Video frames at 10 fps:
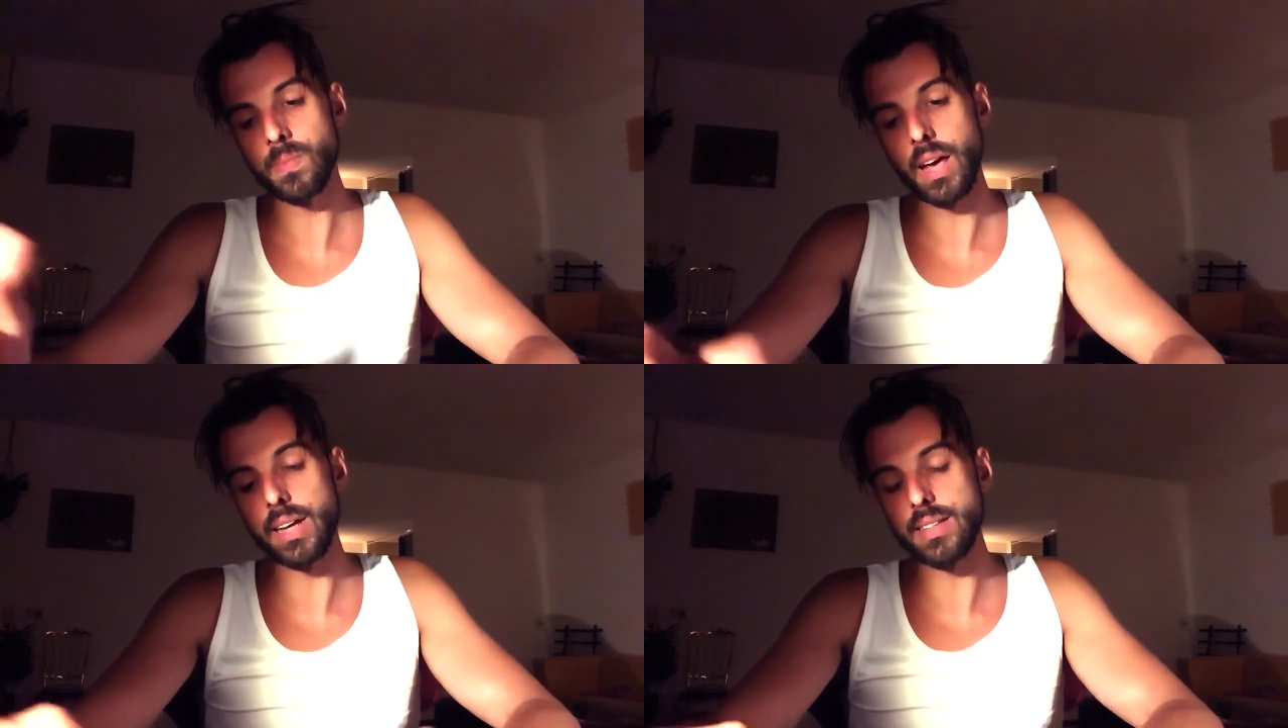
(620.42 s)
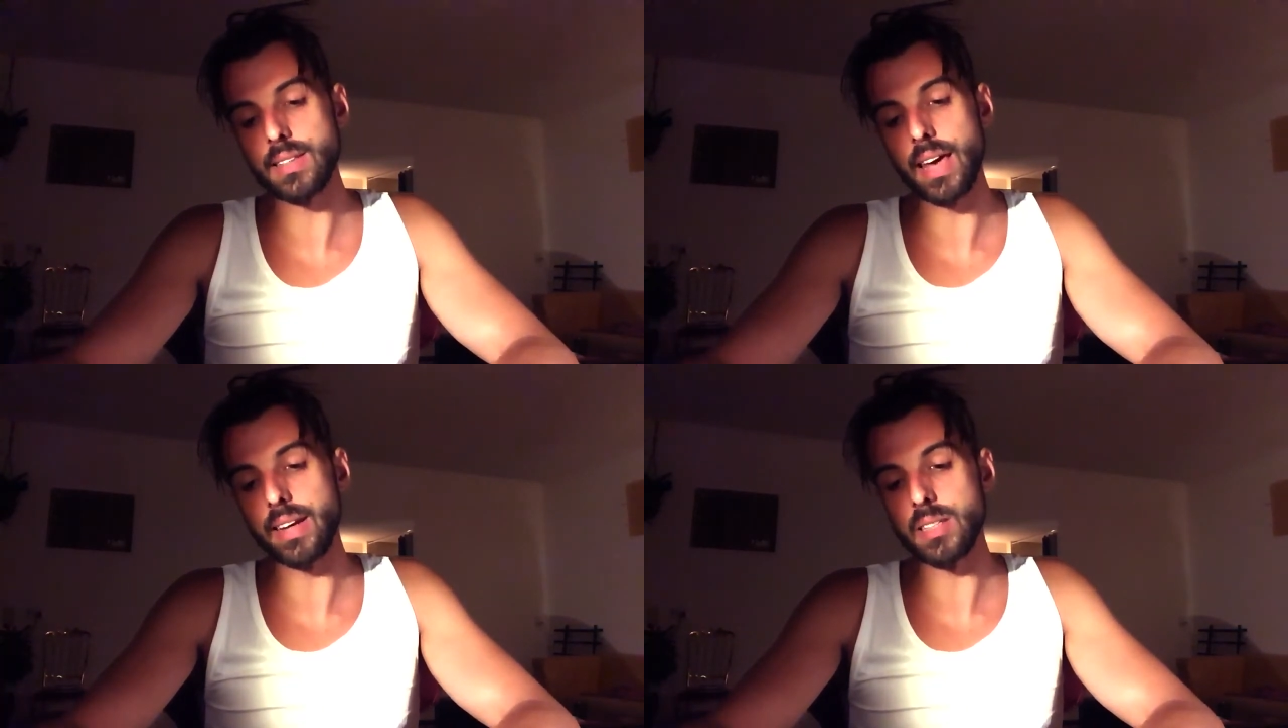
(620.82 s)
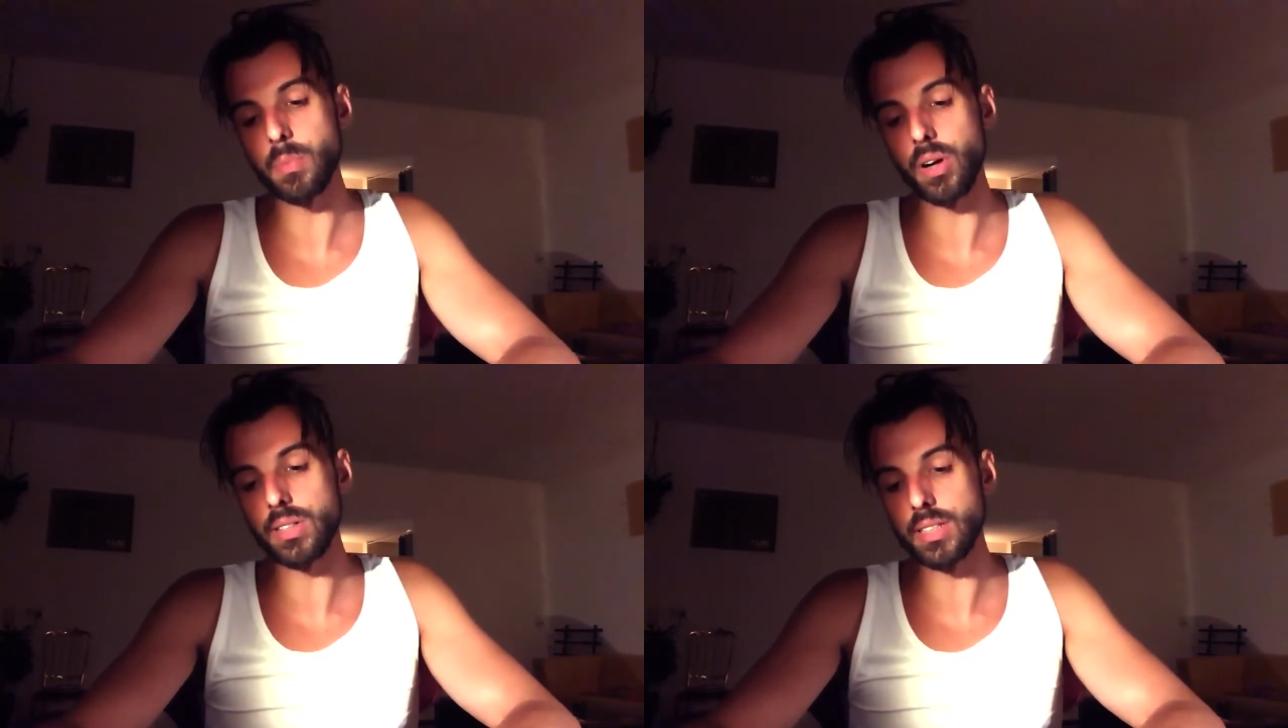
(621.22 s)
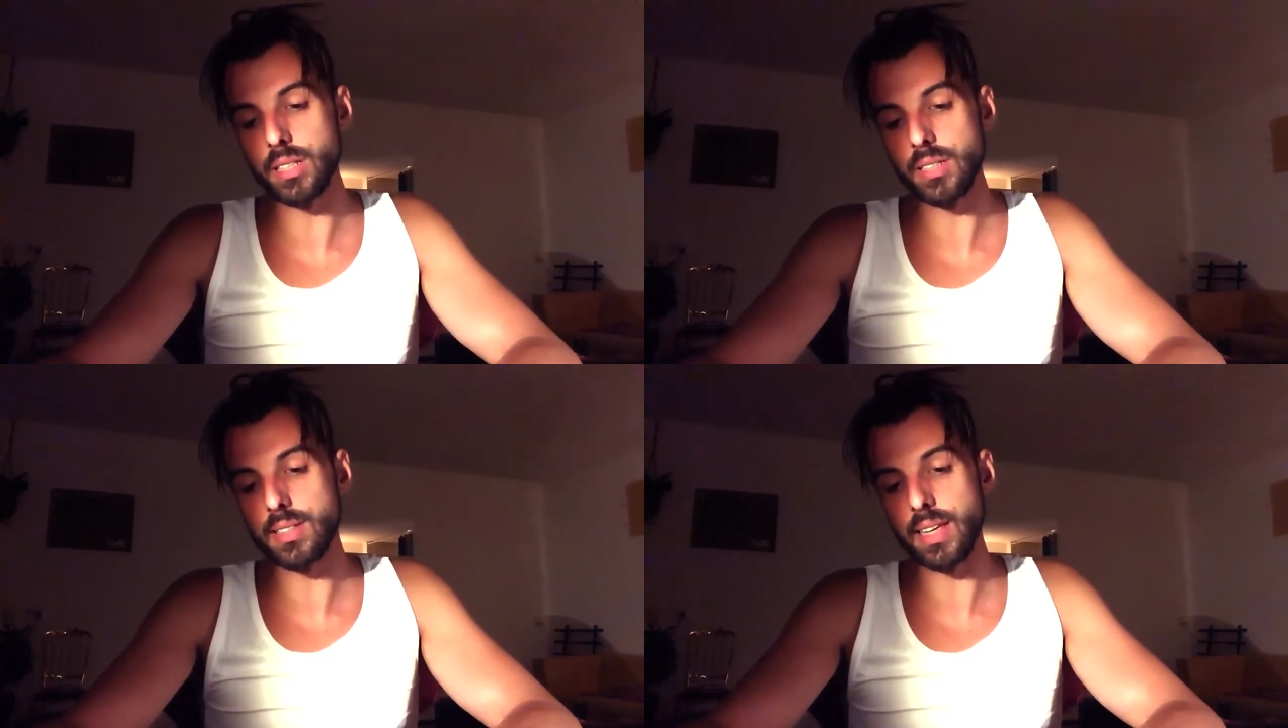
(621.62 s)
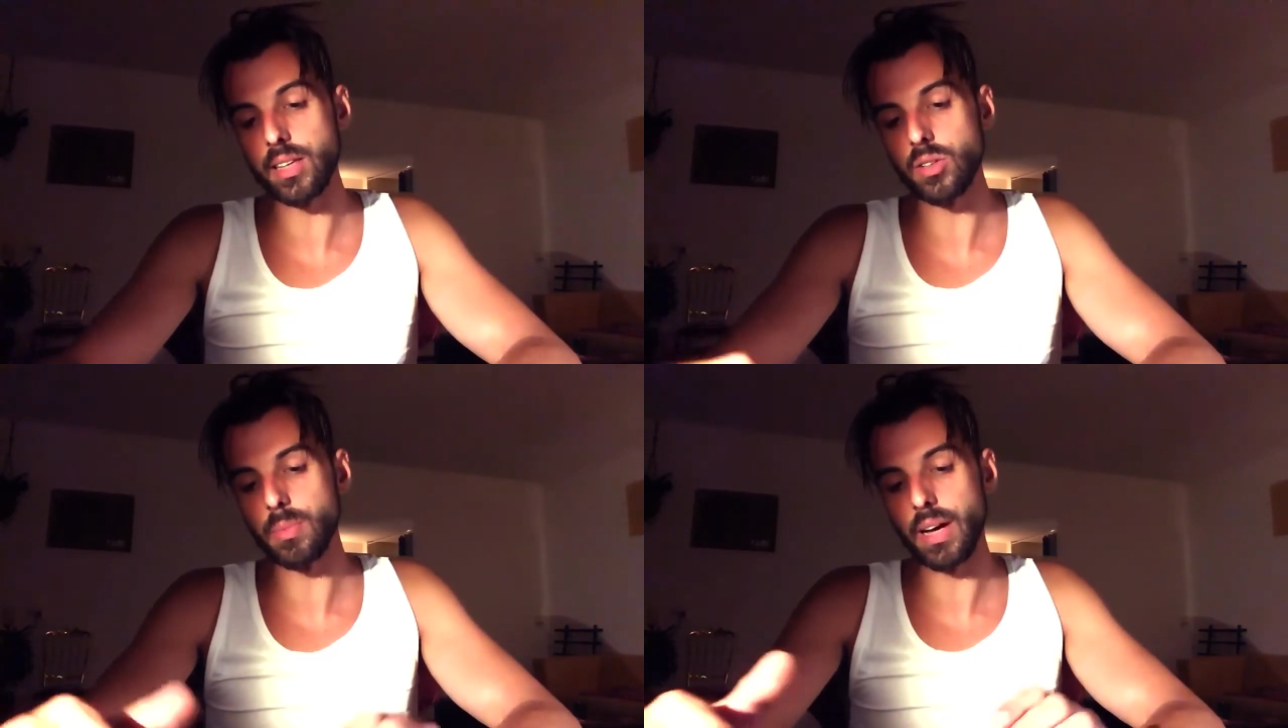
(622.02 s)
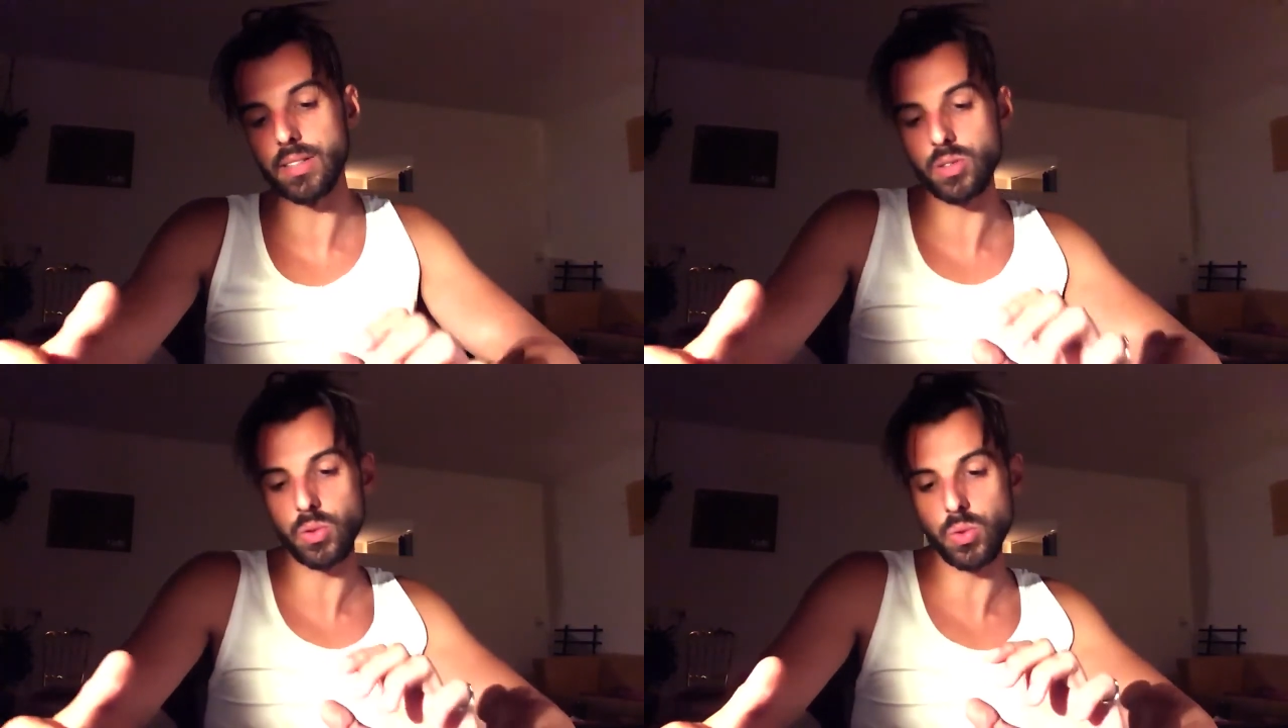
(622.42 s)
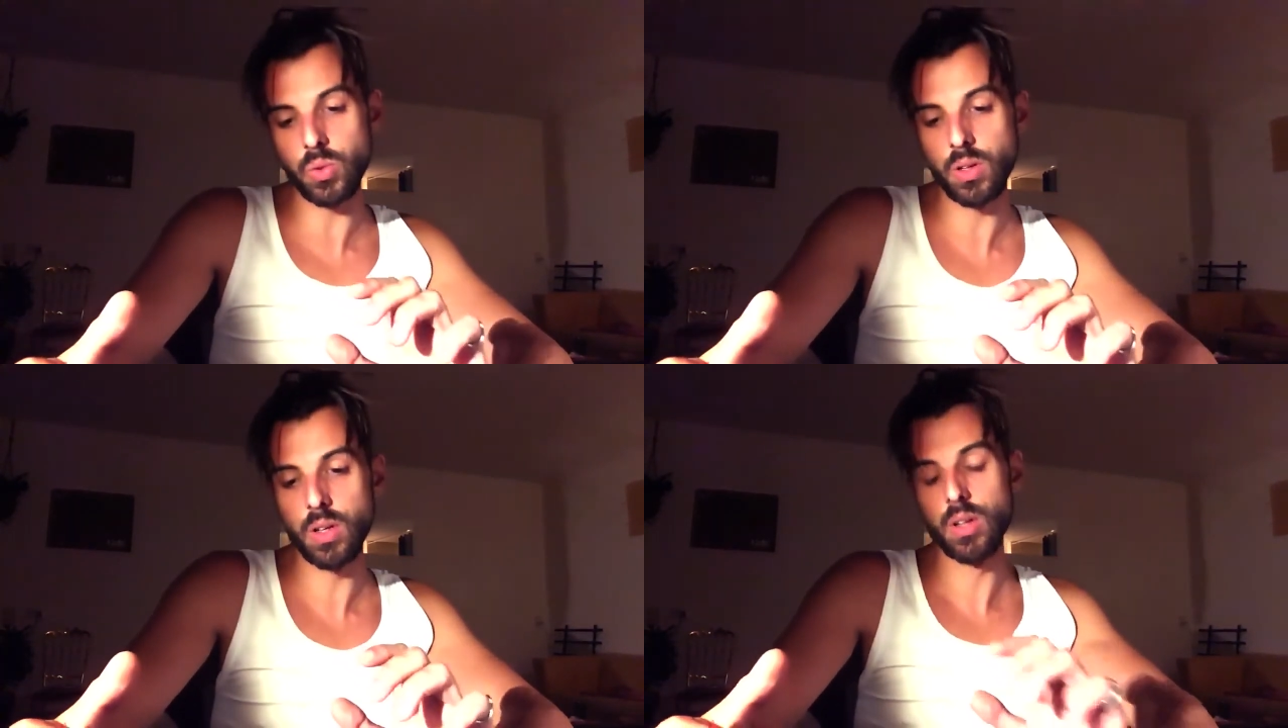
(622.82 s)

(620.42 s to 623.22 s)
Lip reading: and it's partly saying goodbye to